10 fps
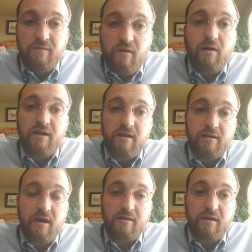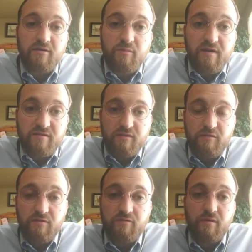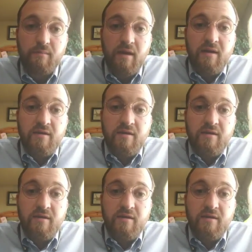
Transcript: we've already gotten expressed interest from